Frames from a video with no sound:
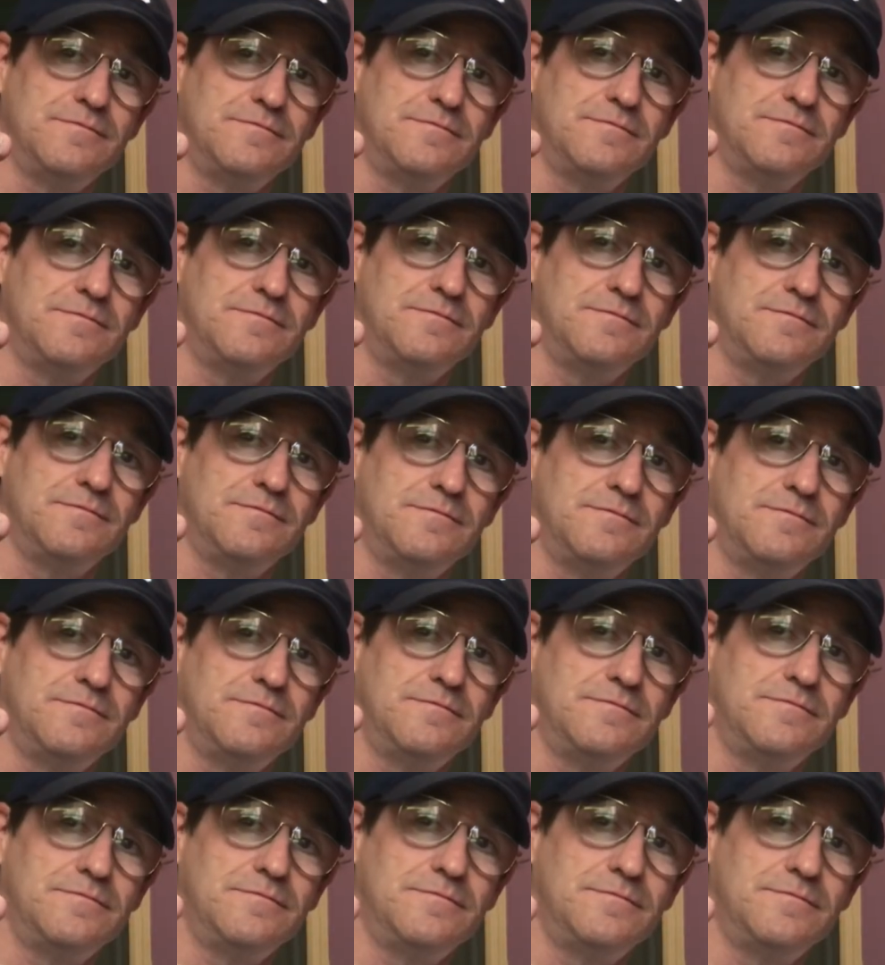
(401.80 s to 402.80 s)

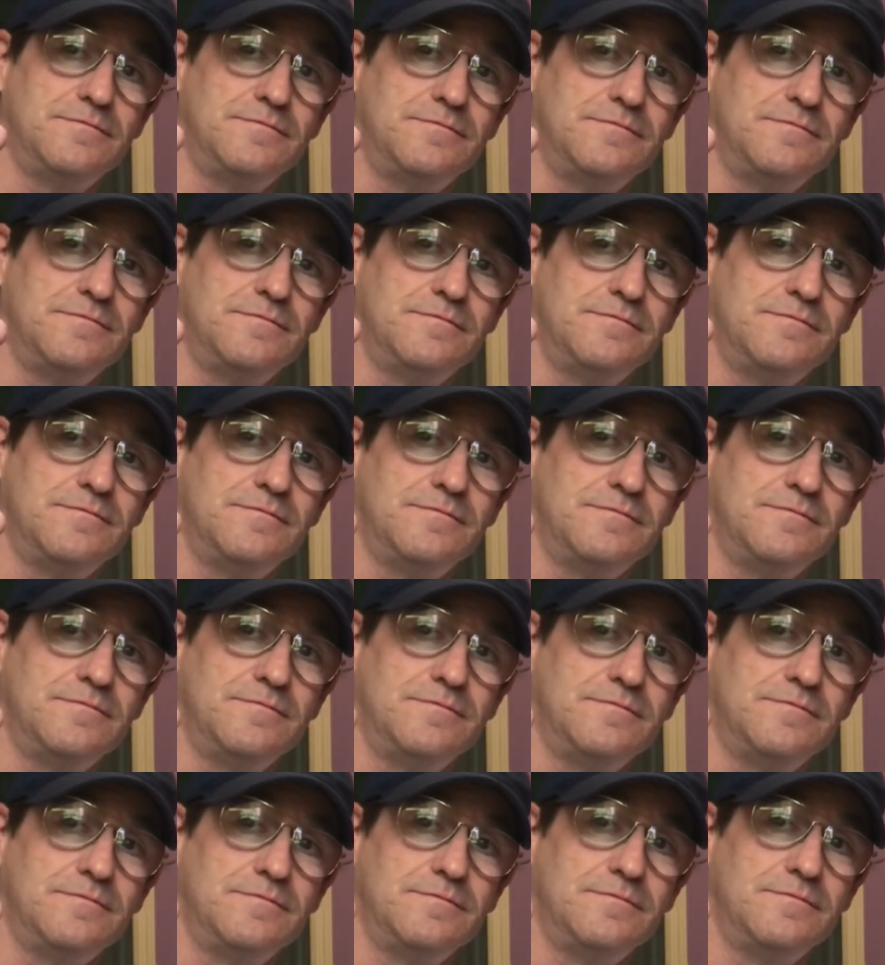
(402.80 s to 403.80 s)

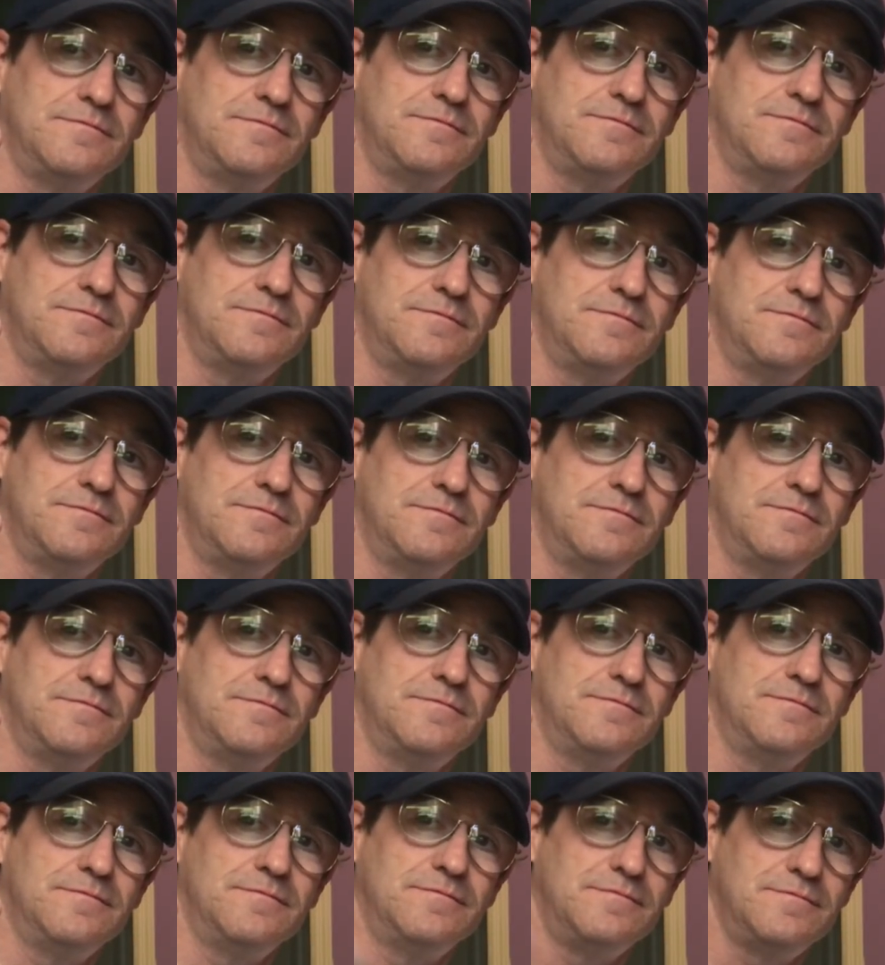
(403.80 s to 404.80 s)

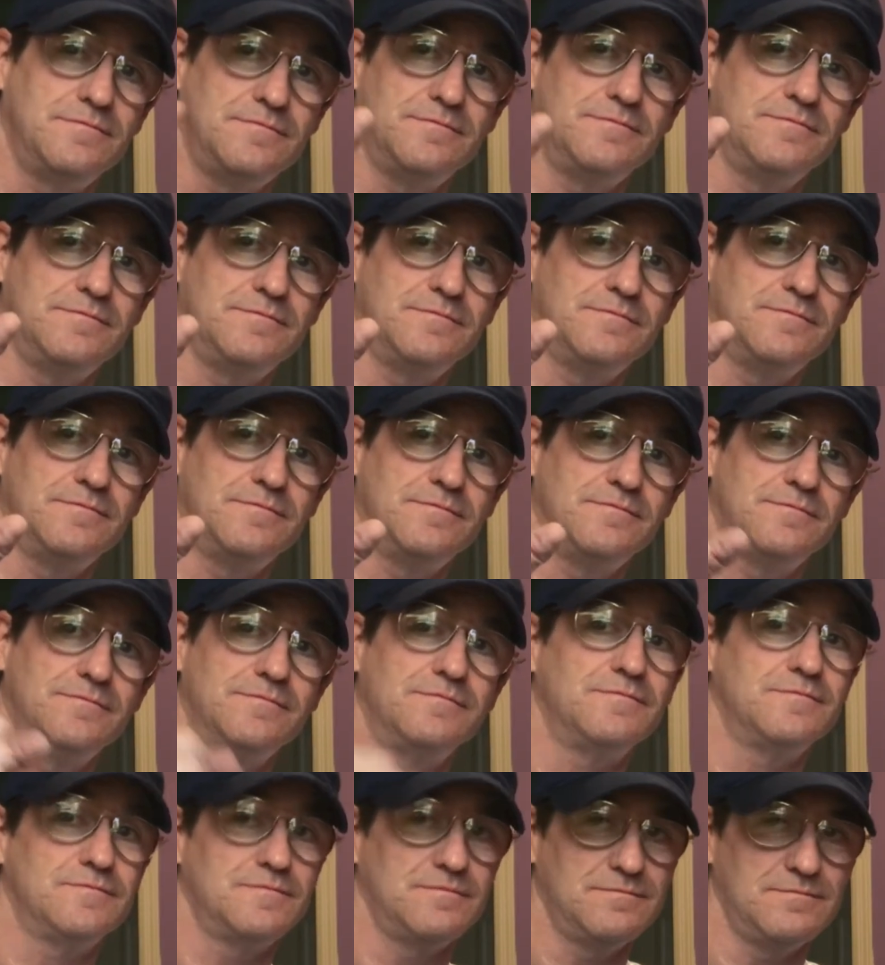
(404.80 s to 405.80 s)

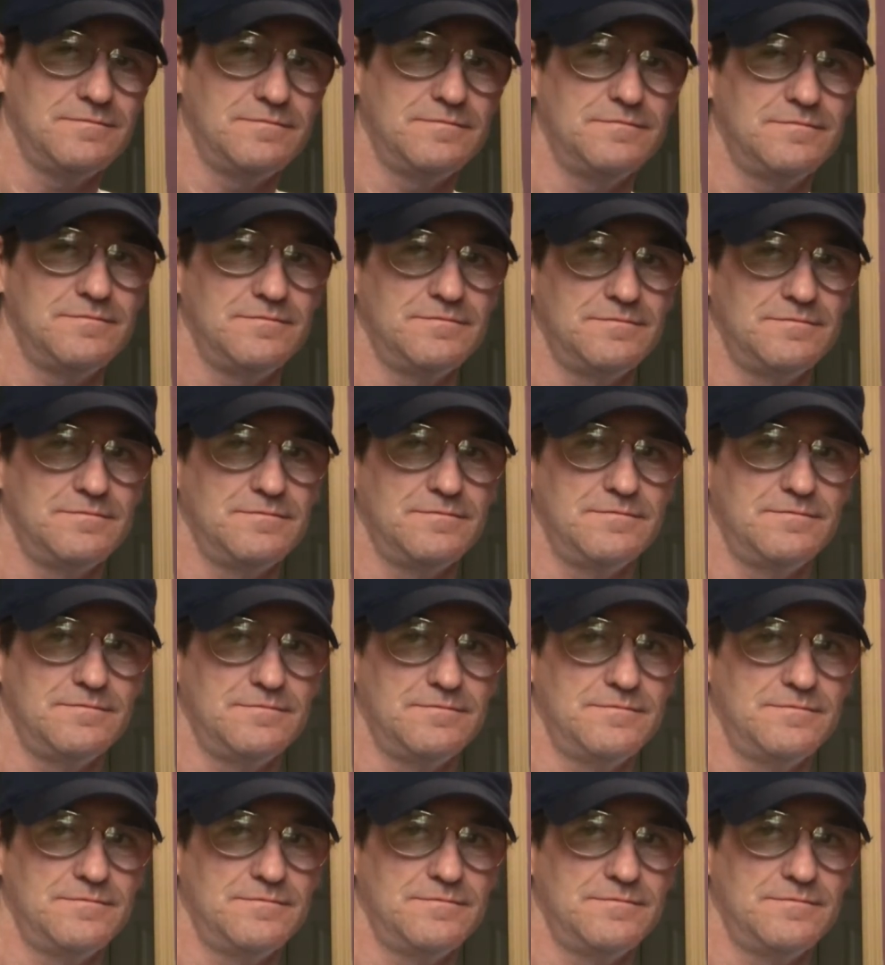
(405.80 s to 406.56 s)
The person shown says nothing.